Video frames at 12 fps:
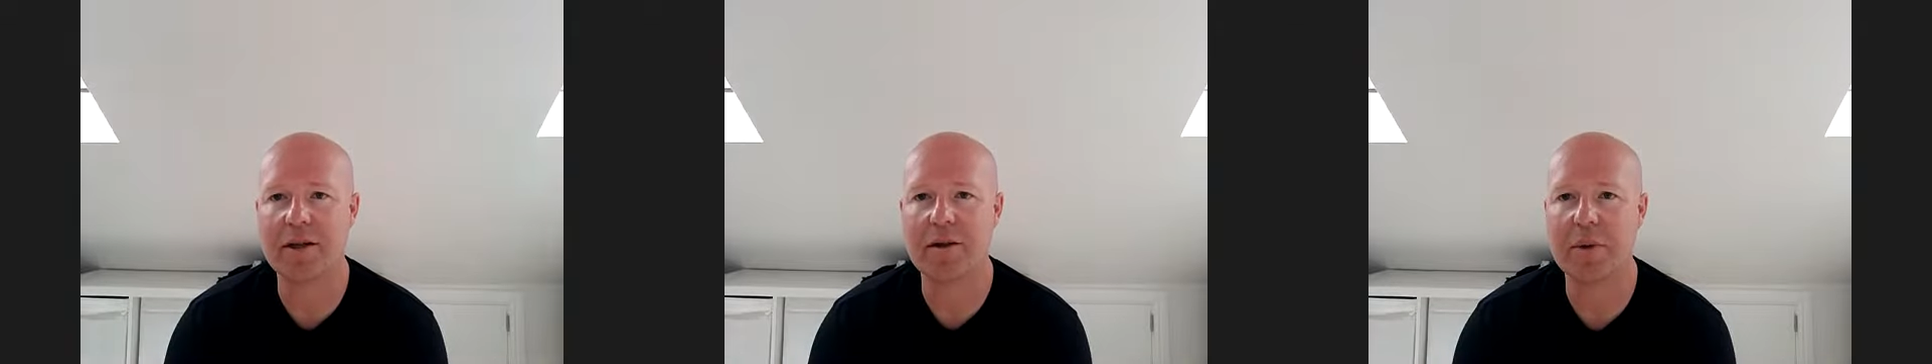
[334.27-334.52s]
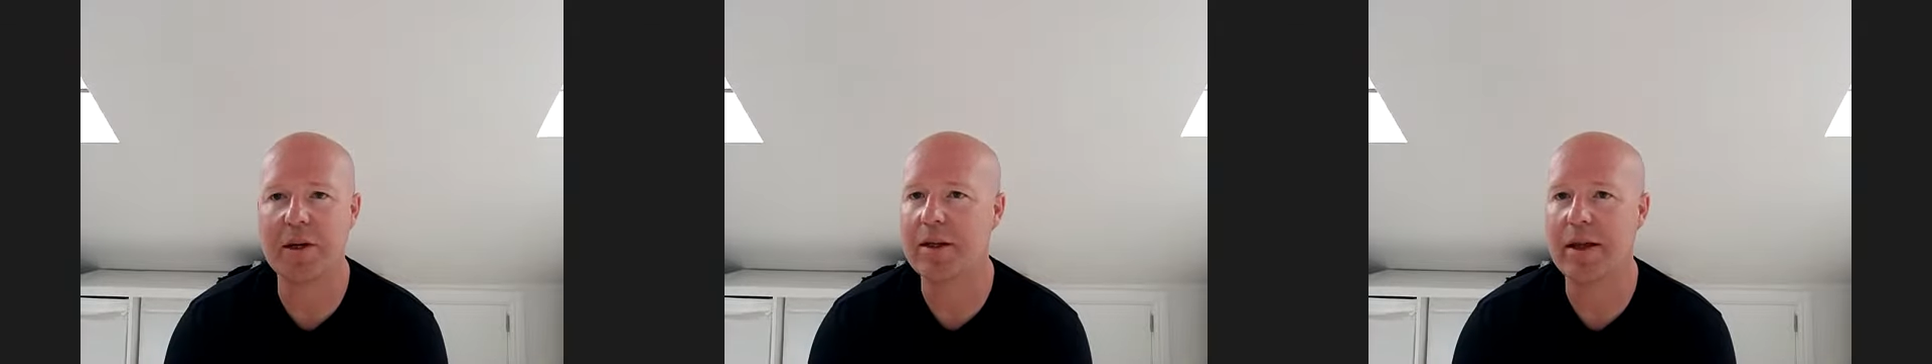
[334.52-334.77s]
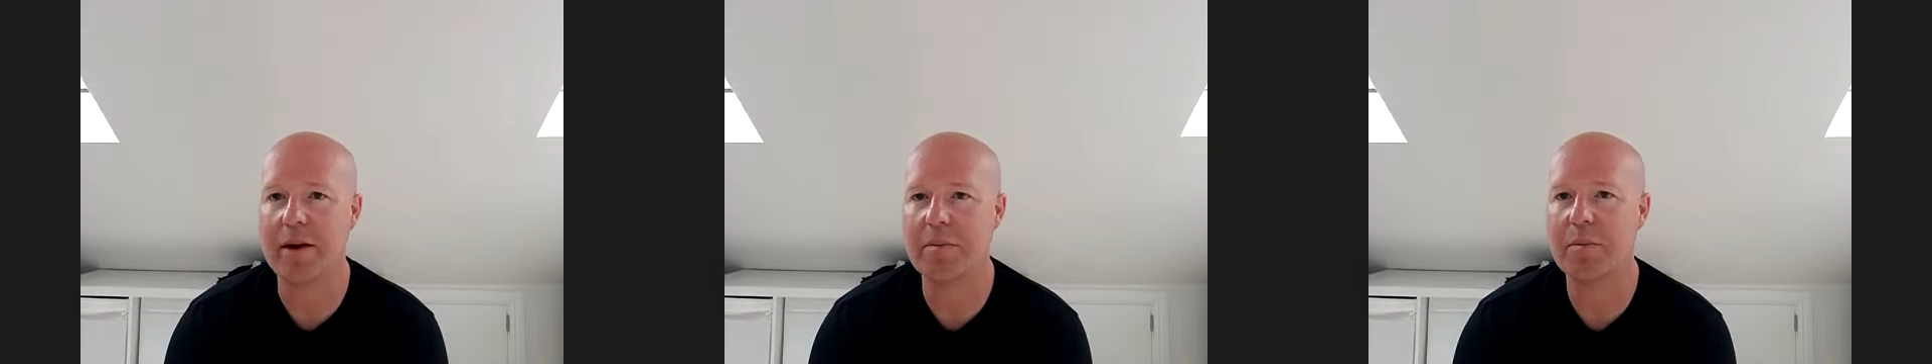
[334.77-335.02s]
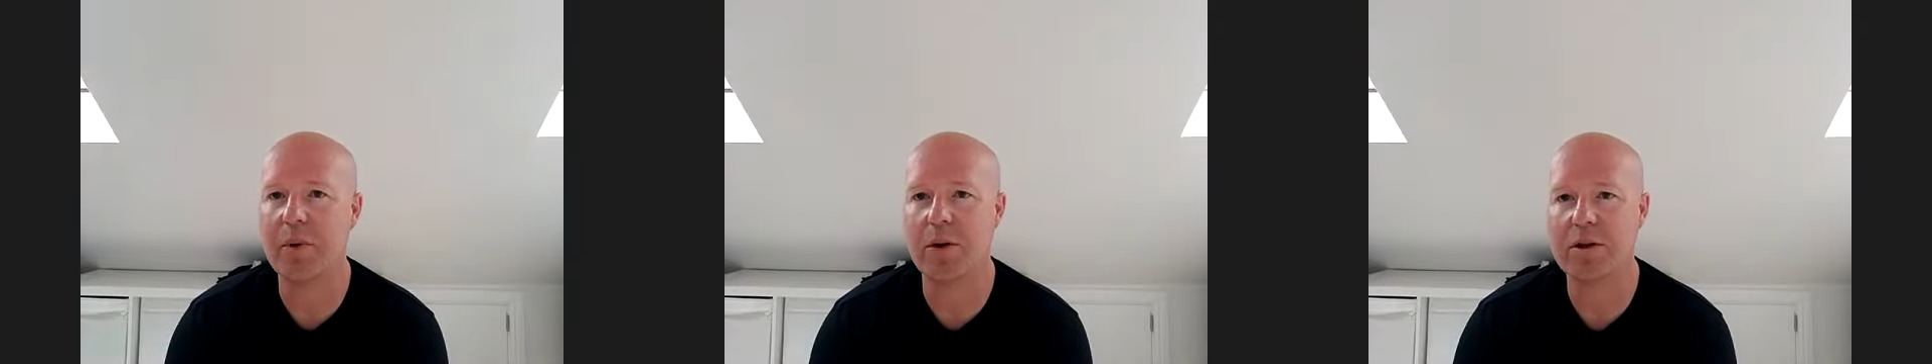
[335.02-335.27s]
could be in their
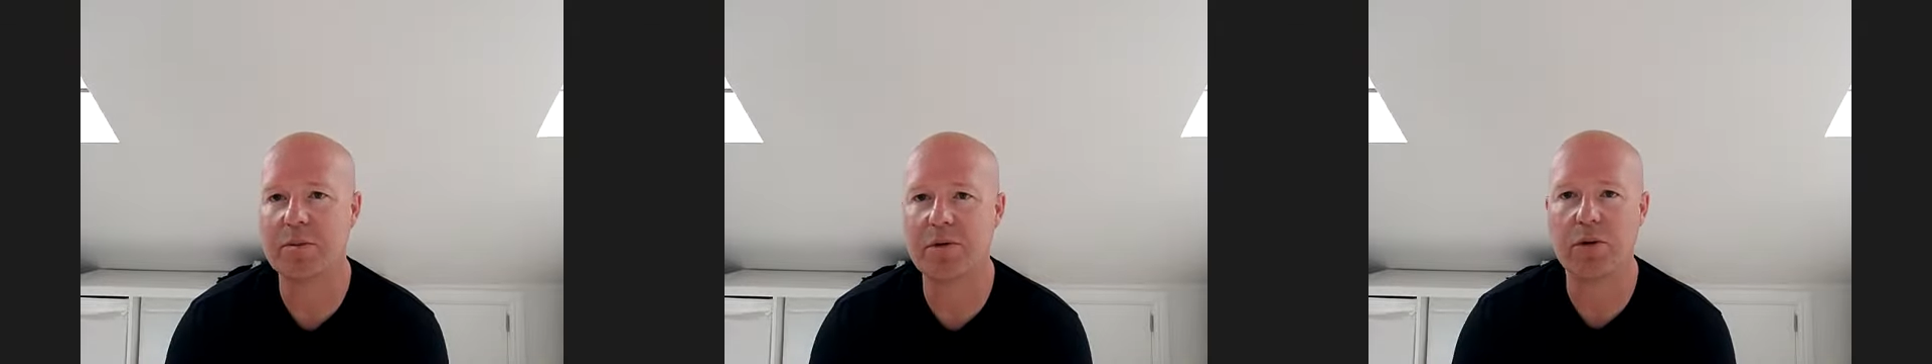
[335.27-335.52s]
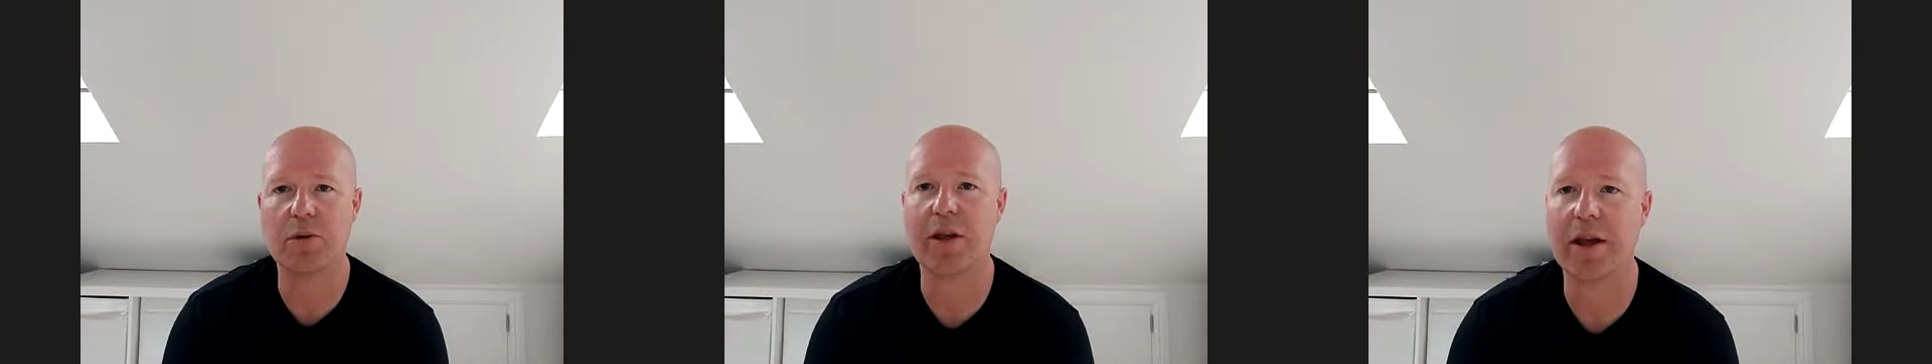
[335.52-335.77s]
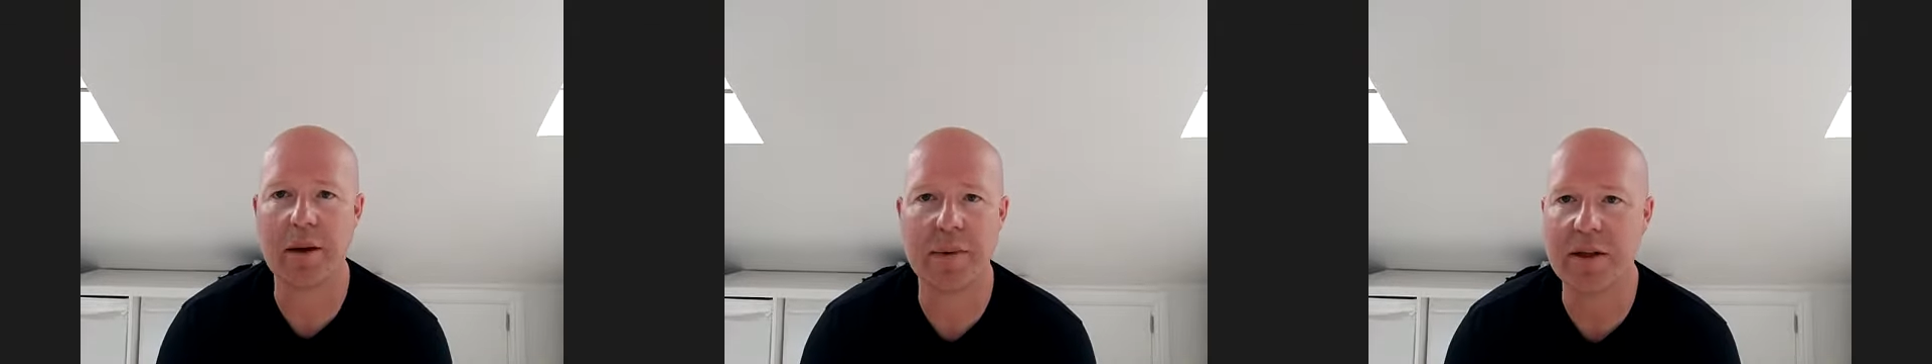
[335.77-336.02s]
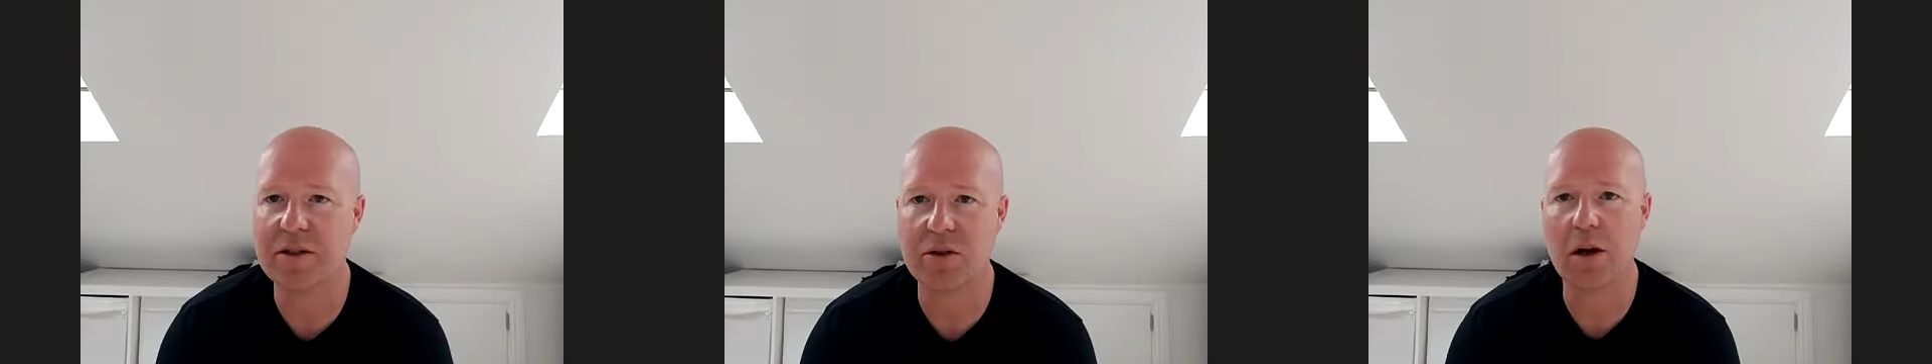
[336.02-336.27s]
inbox before they come
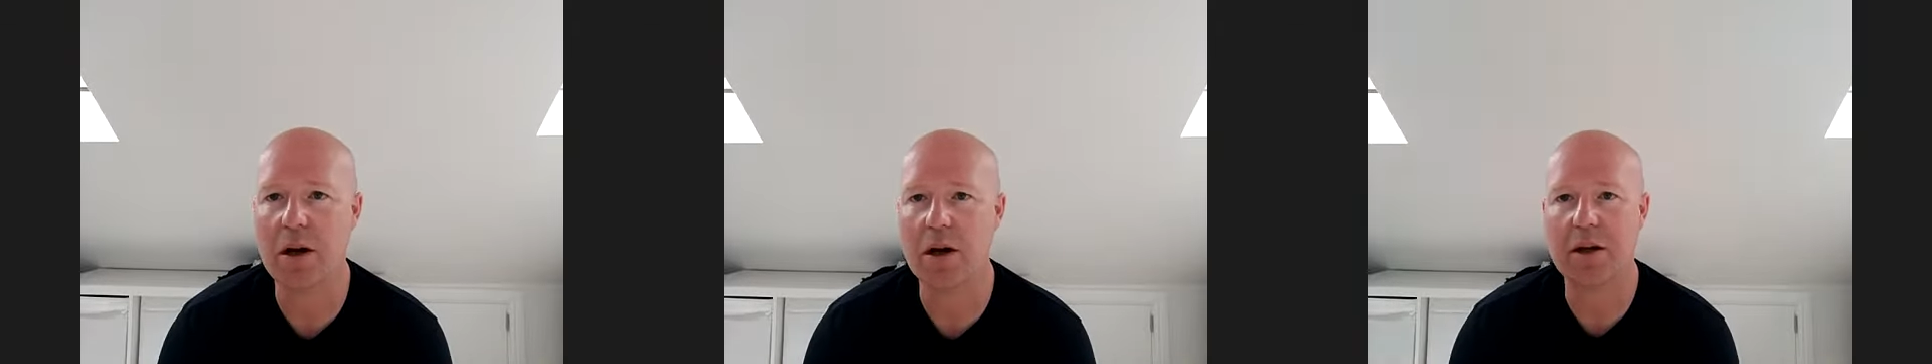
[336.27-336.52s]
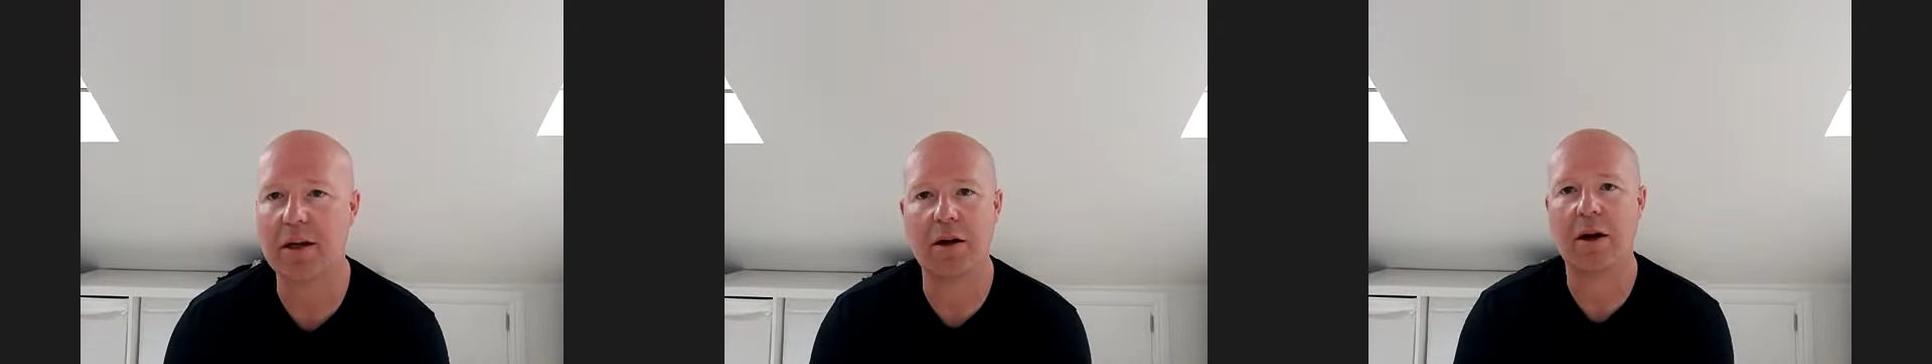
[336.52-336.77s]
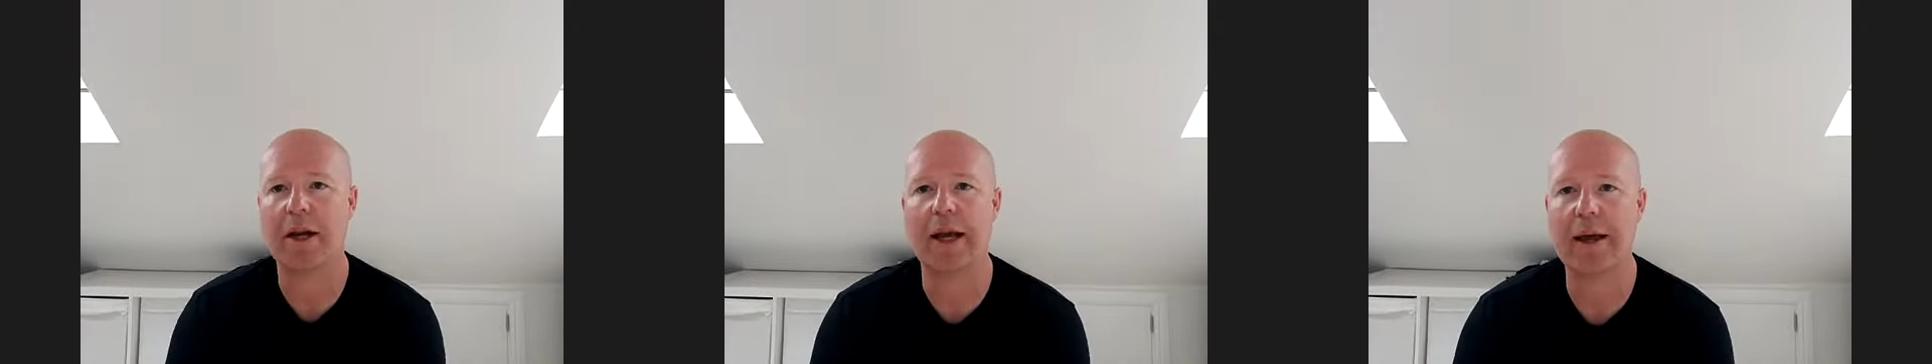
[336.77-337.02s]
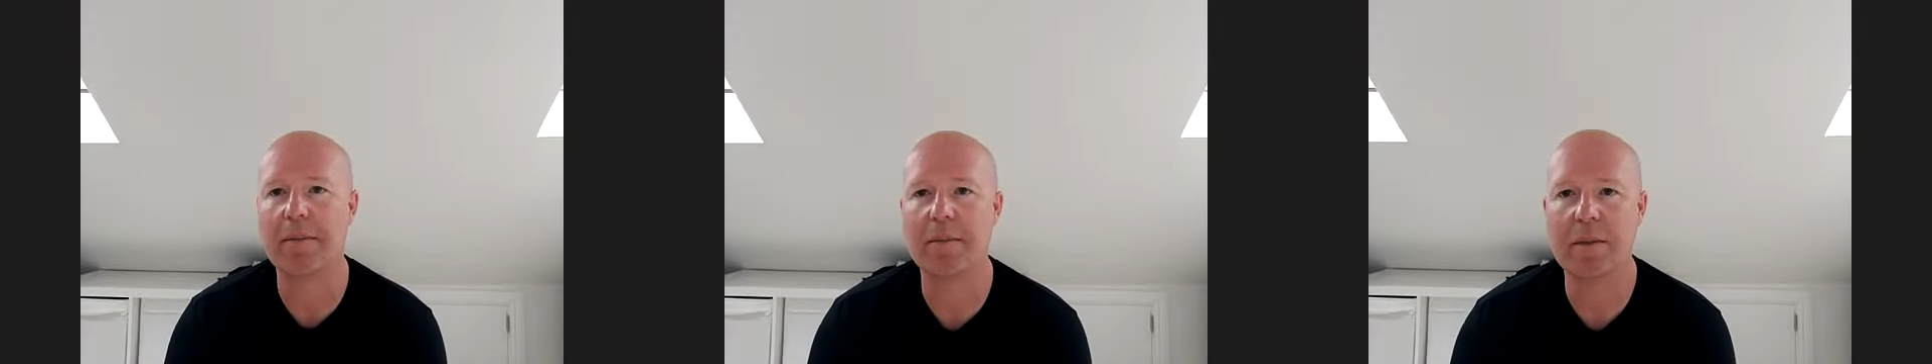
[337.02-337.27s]
into work at 9
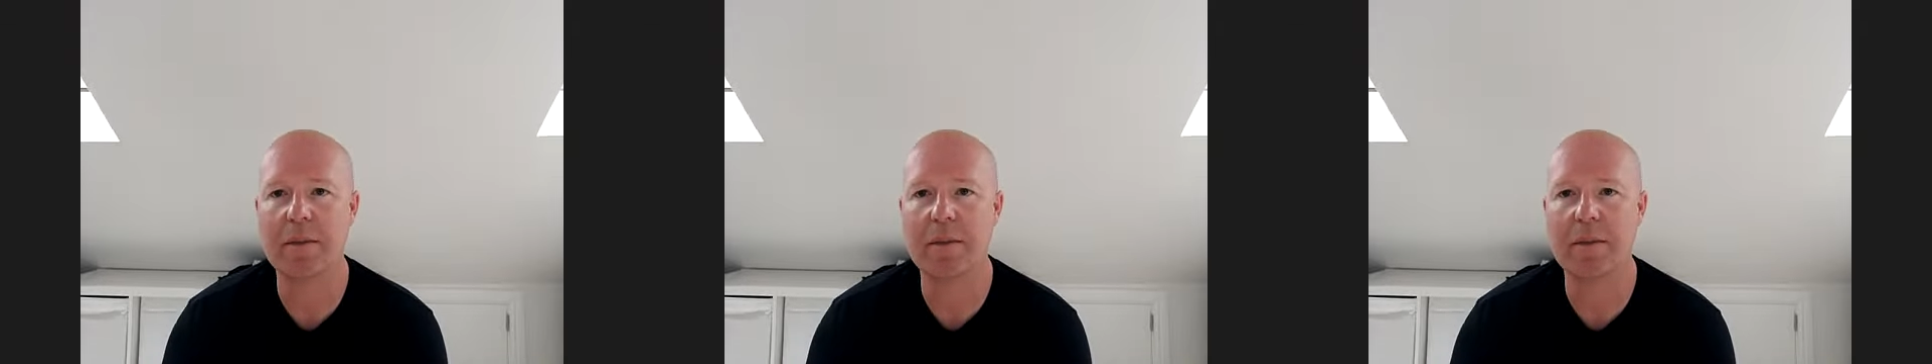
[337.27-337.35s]
a.m mm.